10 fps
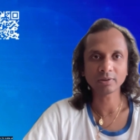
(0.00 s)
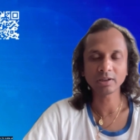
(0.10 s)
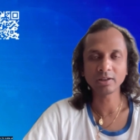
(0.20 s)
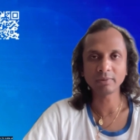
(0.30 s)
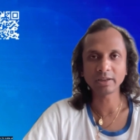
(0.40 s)

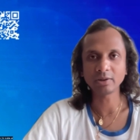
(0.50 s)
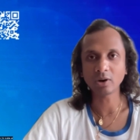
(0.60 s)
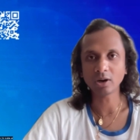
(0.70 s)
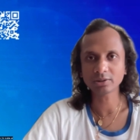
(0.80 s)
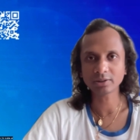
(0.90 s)
really very
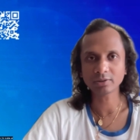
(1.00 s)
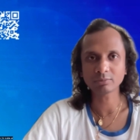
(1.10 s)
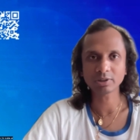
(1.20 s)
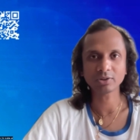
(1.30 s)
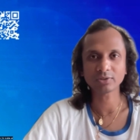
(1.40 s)
hot
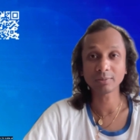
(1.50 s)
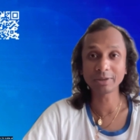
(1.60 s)
now because